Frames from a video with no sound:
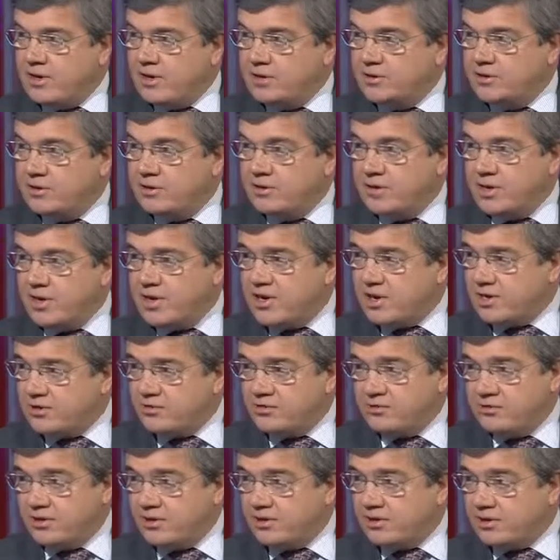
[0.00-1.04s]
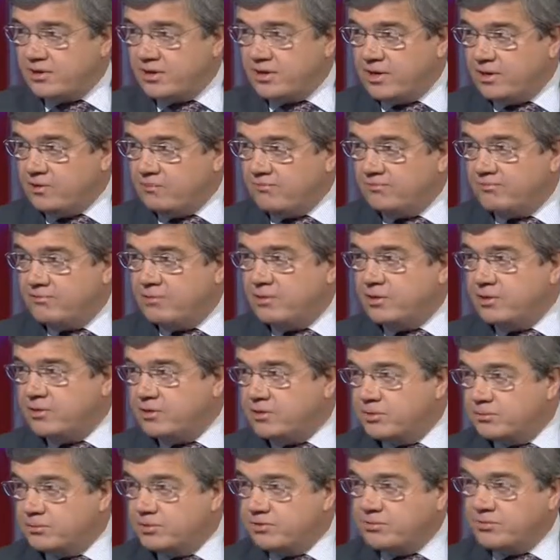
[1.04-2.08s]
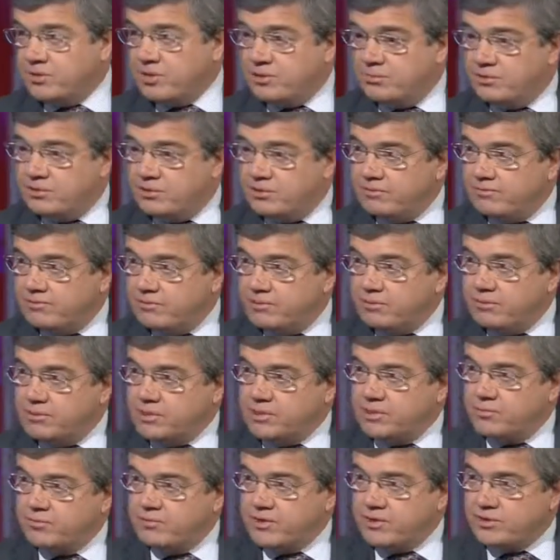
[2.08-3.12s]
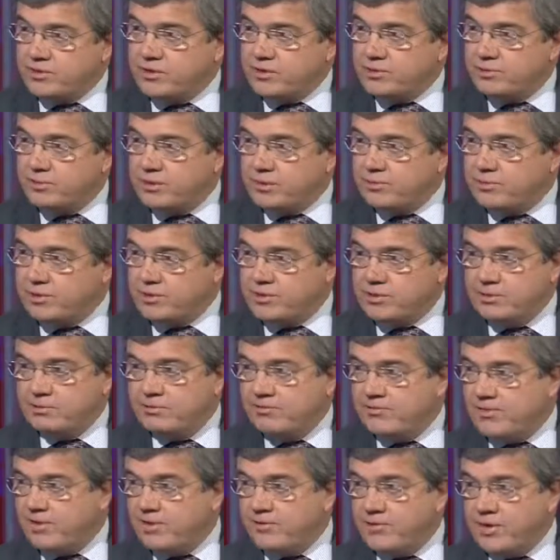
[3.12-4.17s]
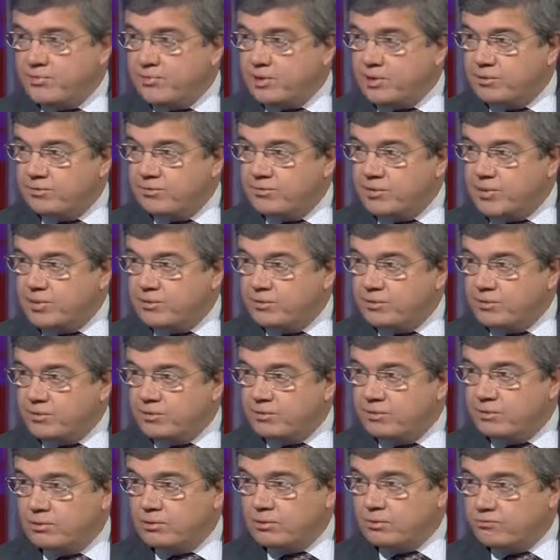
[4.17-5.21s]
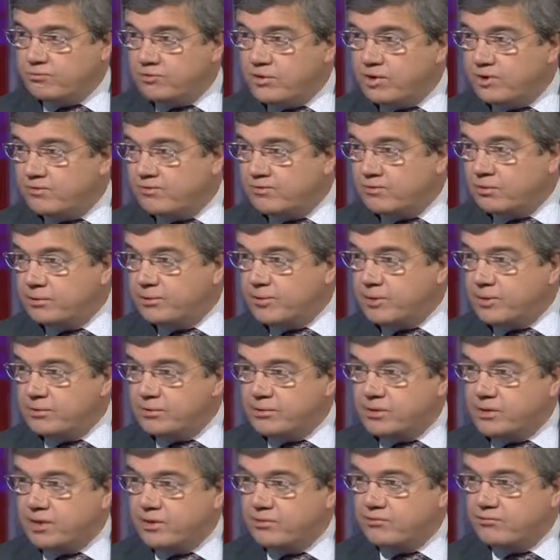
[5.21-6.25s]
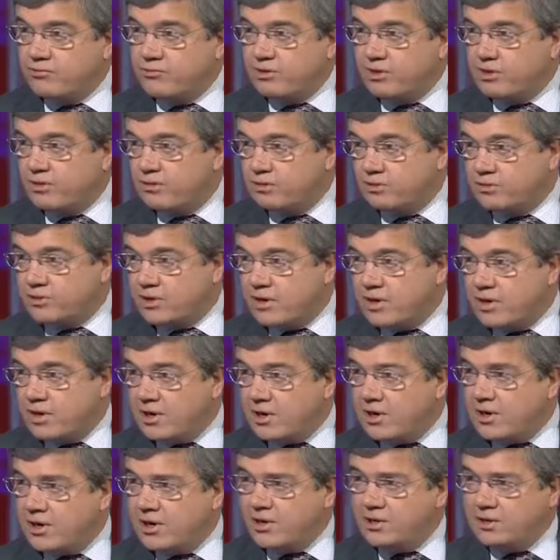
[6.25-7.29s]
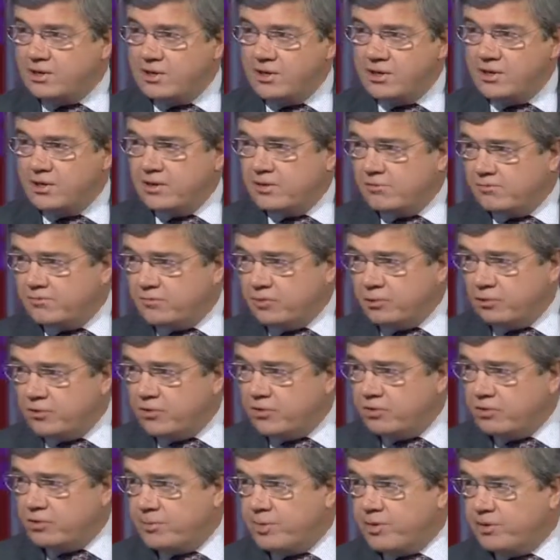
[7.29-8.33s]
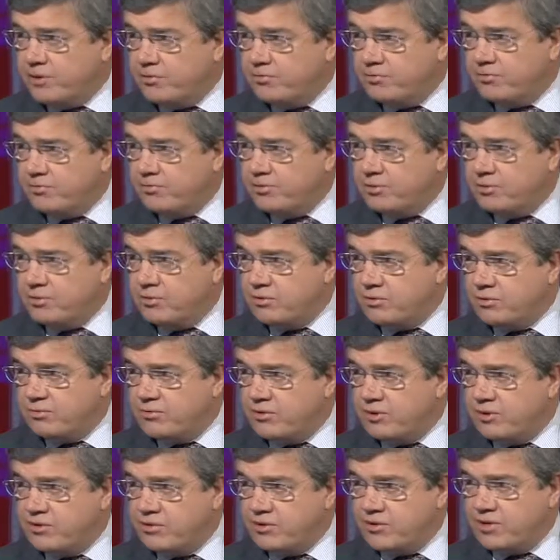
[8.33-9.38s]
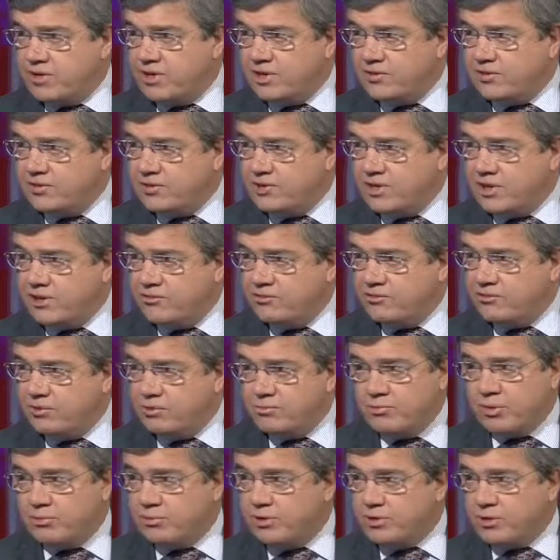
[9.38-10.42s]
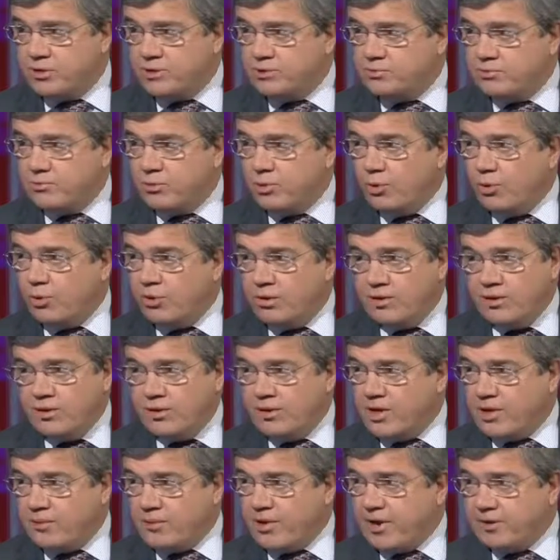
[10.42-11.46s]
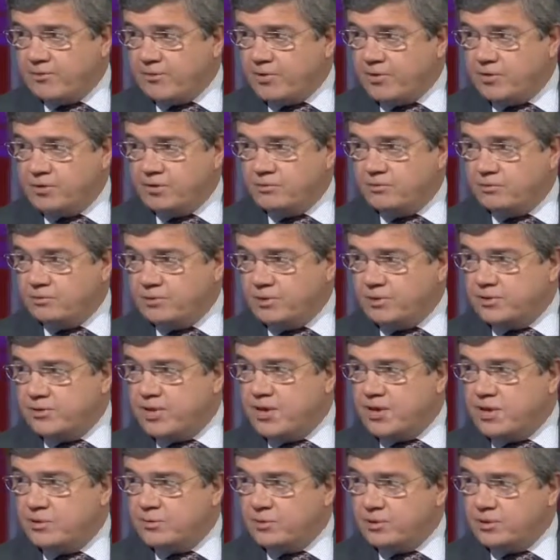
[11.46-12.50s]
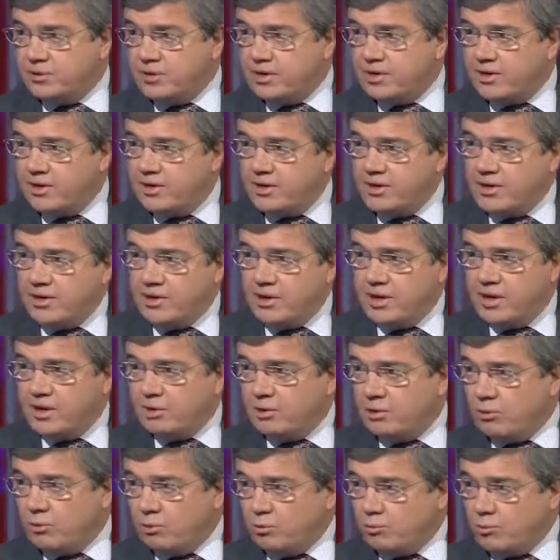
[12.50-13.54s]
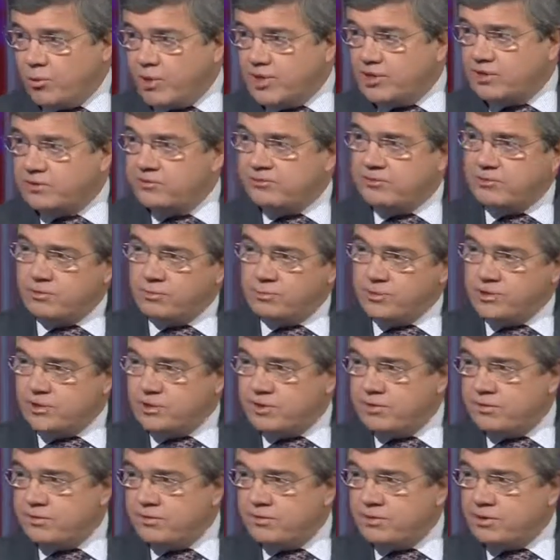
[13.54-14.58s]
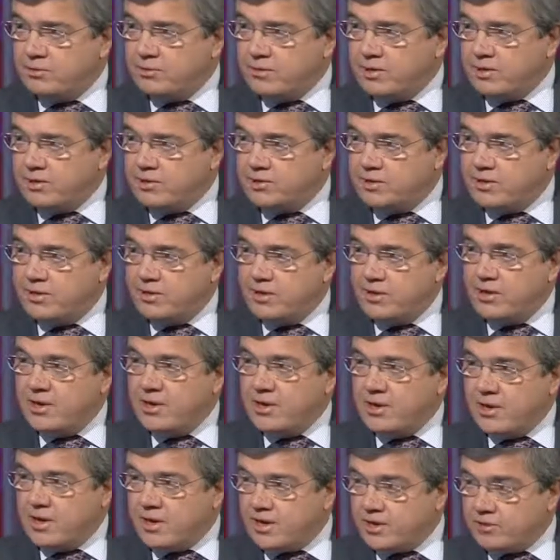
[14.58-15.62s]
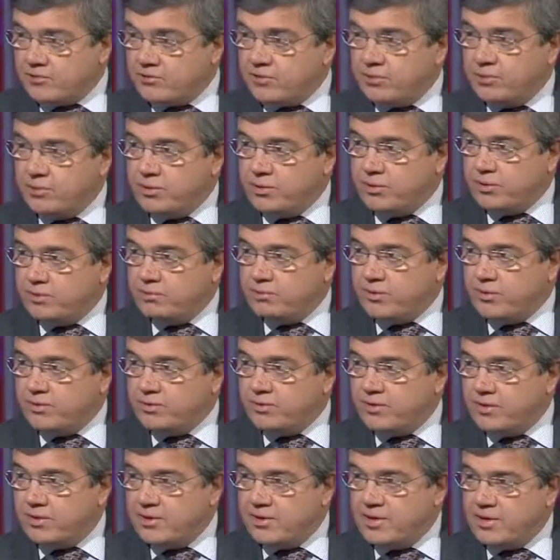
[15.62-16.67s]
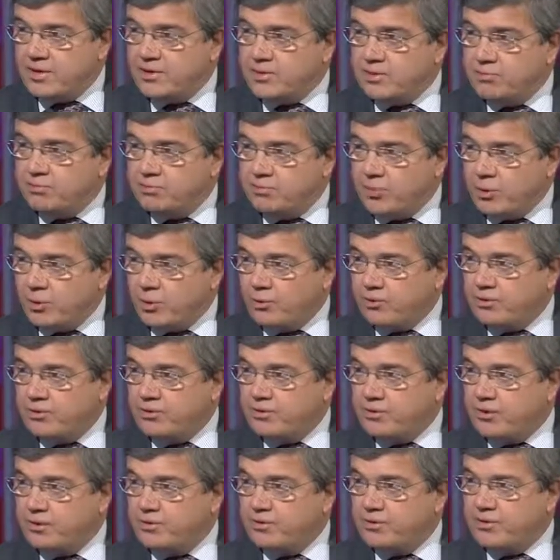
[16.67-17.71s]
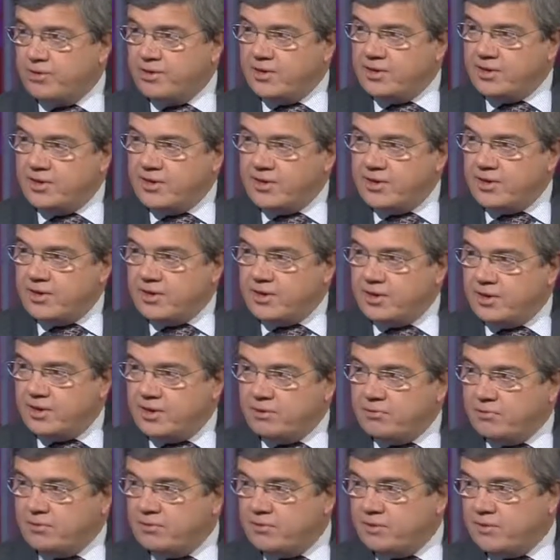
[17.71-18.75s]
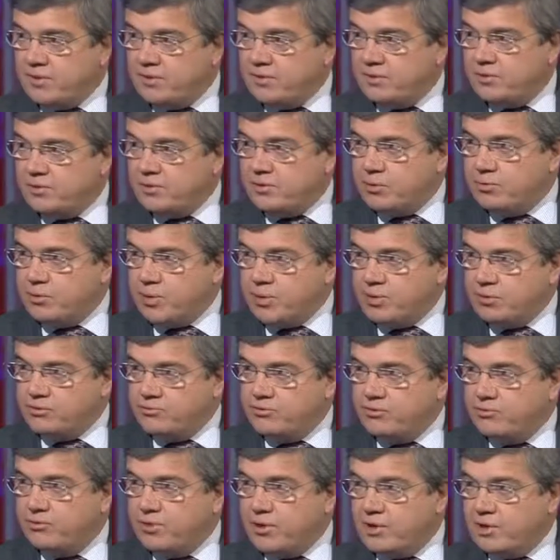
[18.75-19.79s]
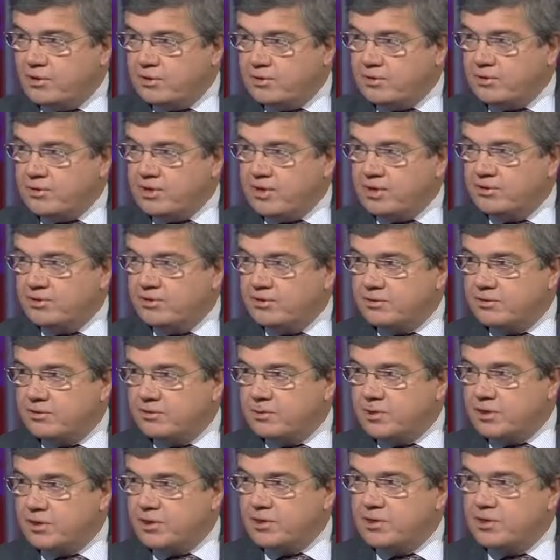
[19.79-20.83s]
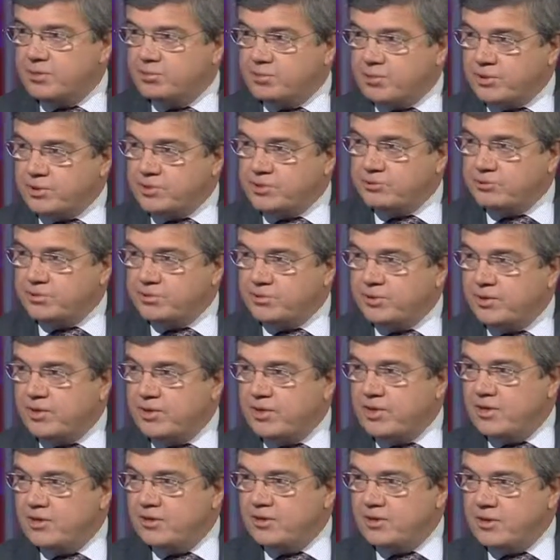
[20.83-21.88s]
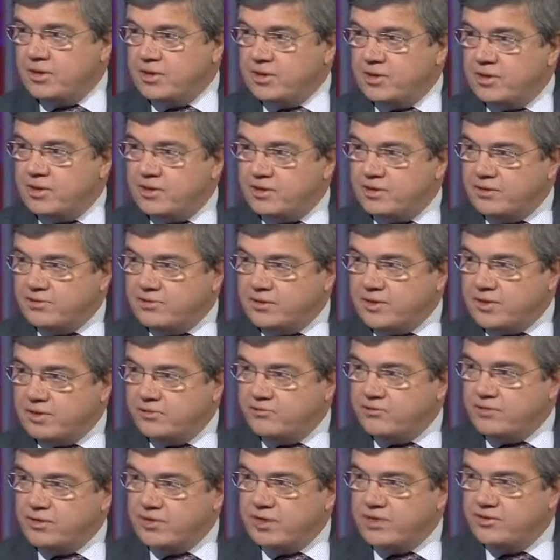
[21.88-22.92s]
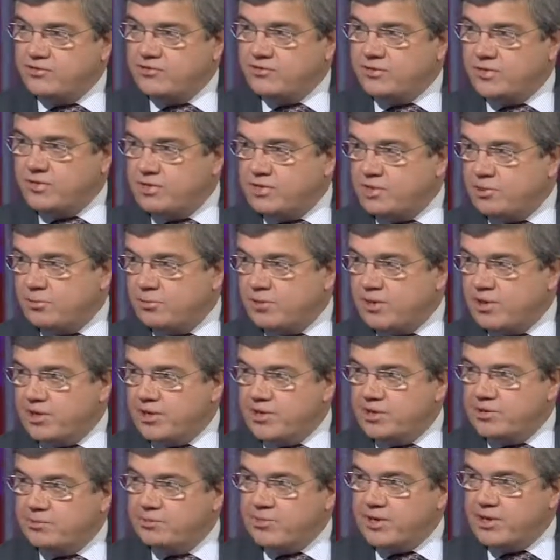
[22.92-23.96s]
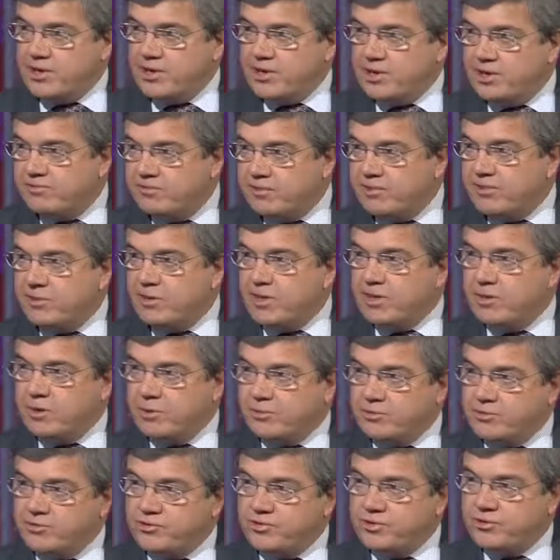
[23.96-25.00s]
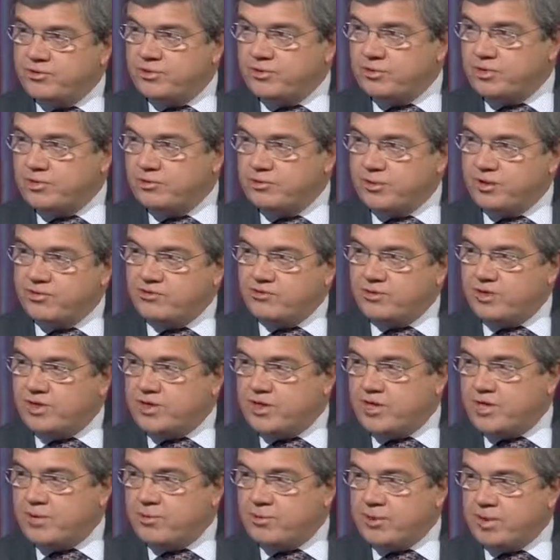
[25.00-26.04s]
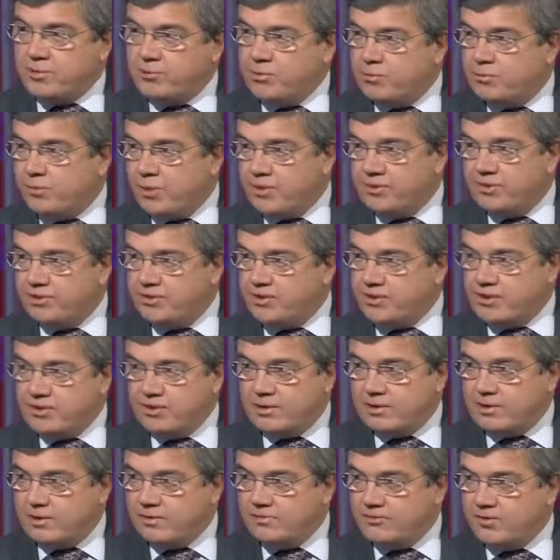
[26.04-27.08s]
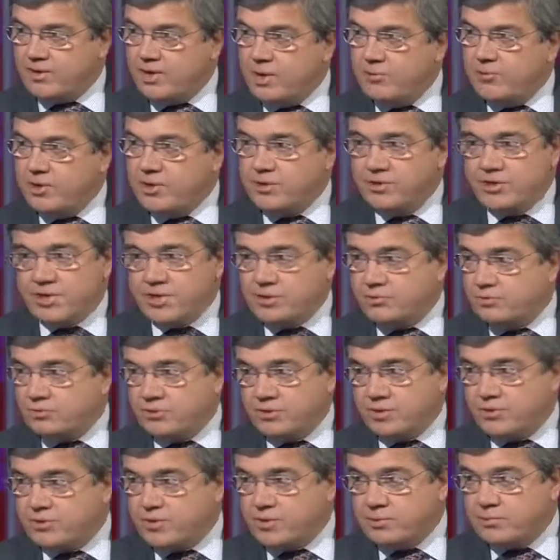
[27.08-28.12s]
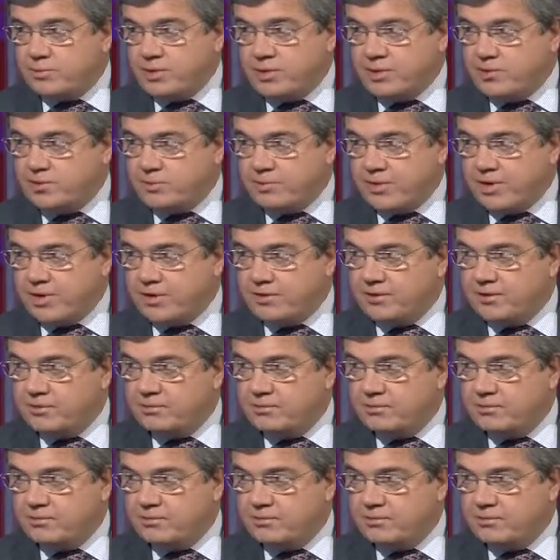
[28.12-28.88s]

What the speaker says: So I actually fully subscribe to the views expressed this week by some very eminent people: Lord Reid, former Home Secretary; Lord Carlisle, former independent reviewer of terrorist legislation, who probably knows more about this than almost anybody, and Lord West, former Security Minister. I agree with them that it's important that the bill should be looked at, and as quickly as possible the intelligence agencies and the police be given the opportunity to actually keep up with modern technology, because that's all that this bill is about.